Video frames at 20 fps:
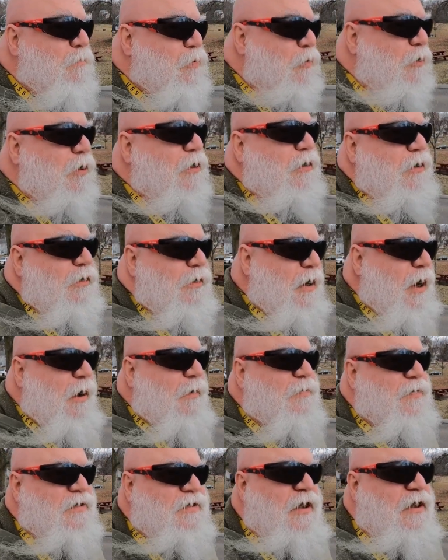a pretty good
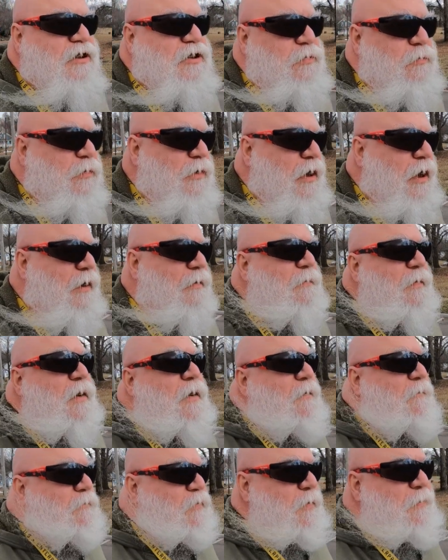conversation went on